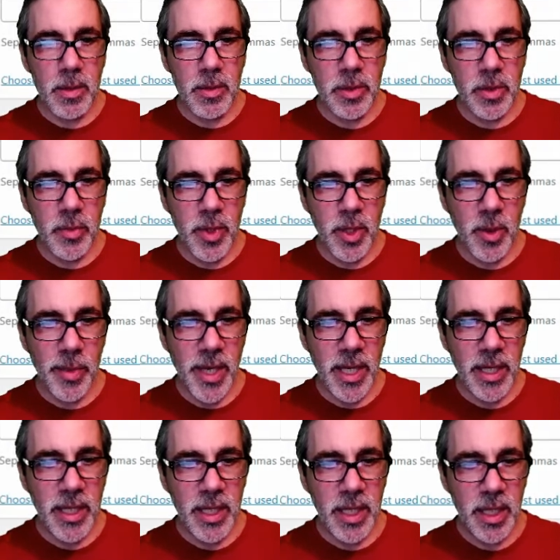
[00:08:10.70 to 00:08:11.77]
we go back
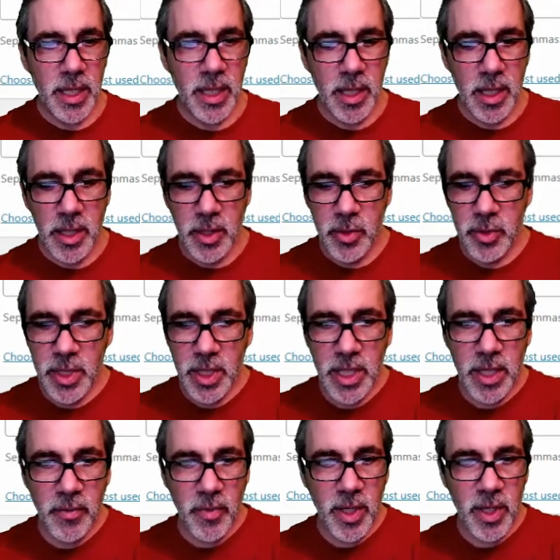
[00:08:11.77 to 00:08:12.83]
in. I usually get
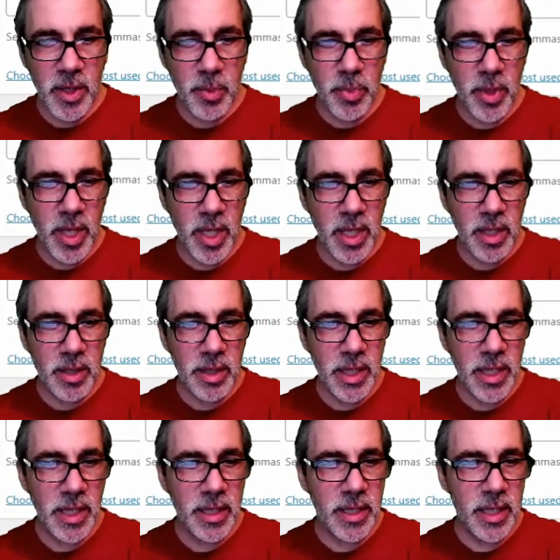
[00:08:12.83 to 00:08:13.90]
rid of the product
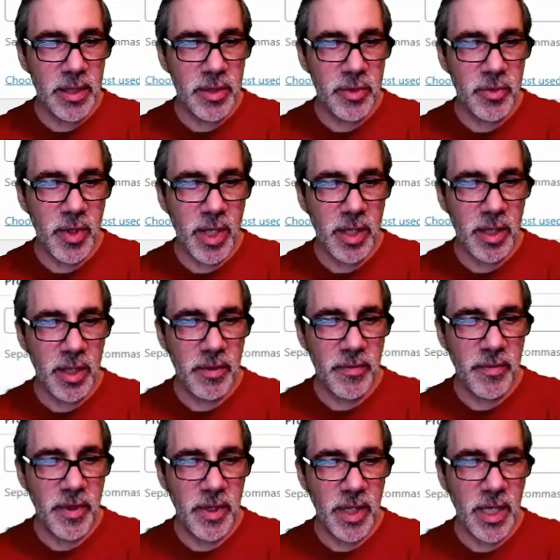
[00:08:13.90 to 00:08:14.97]
link that's directly
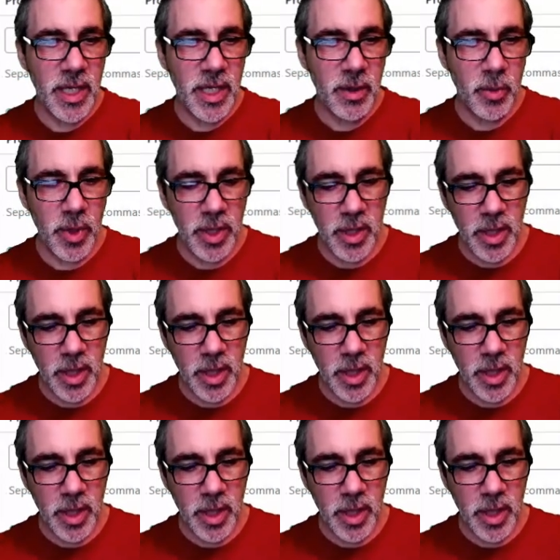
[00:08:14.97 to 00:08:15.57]
affiliated with it.